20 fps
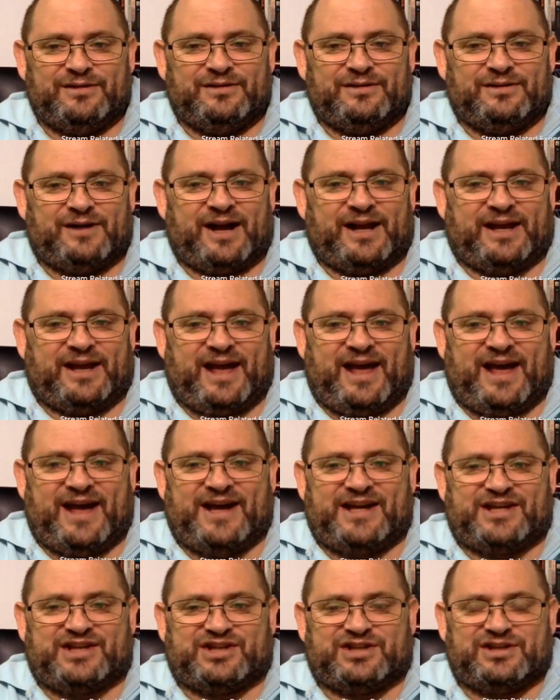I
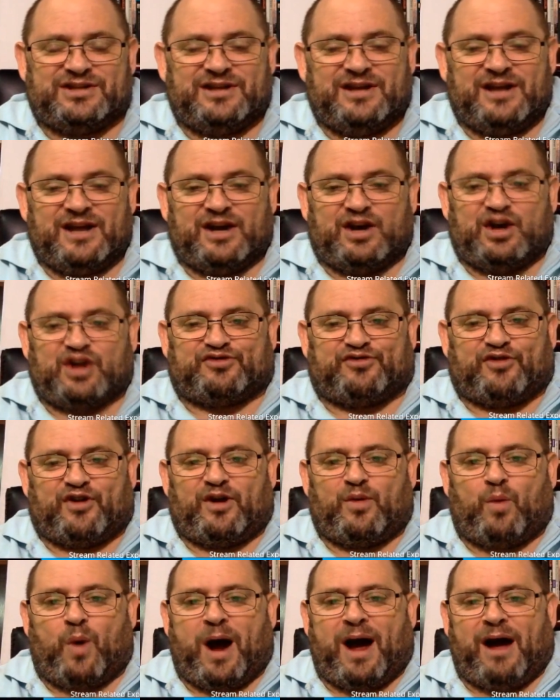guess. Because for
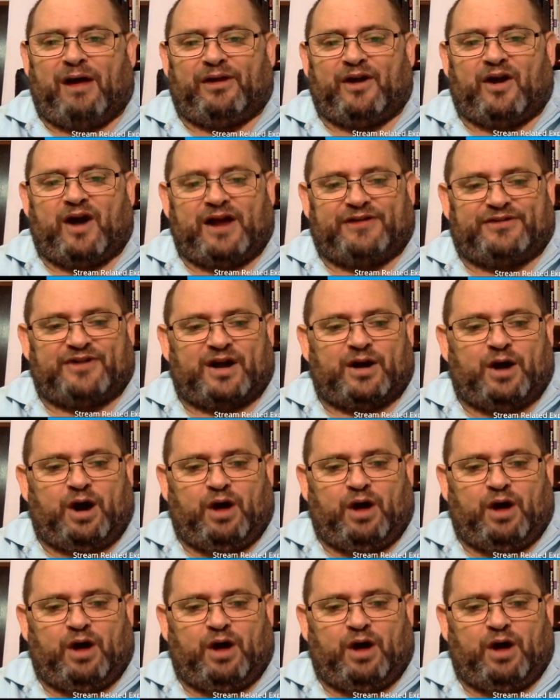a while there, I thought,